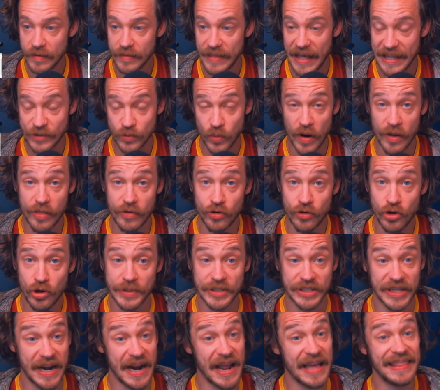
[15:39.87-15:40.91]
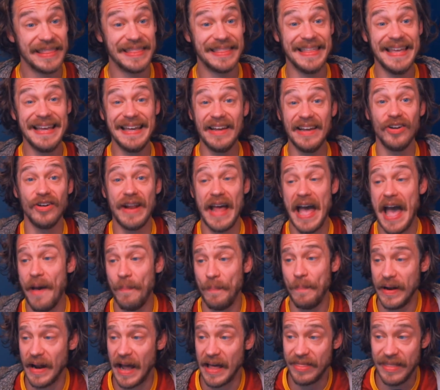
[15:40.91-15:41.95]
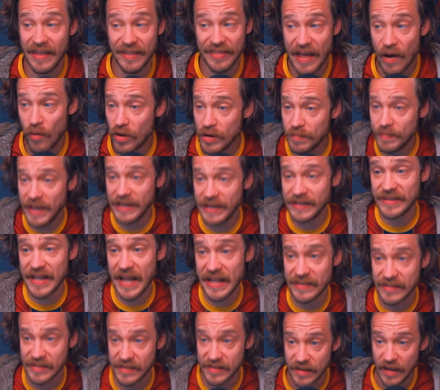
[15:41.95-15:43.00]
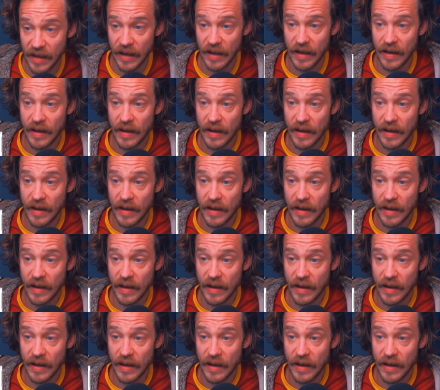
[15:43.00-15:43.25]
that's one of the rumors, and I think it could happen. I think that one makes sense.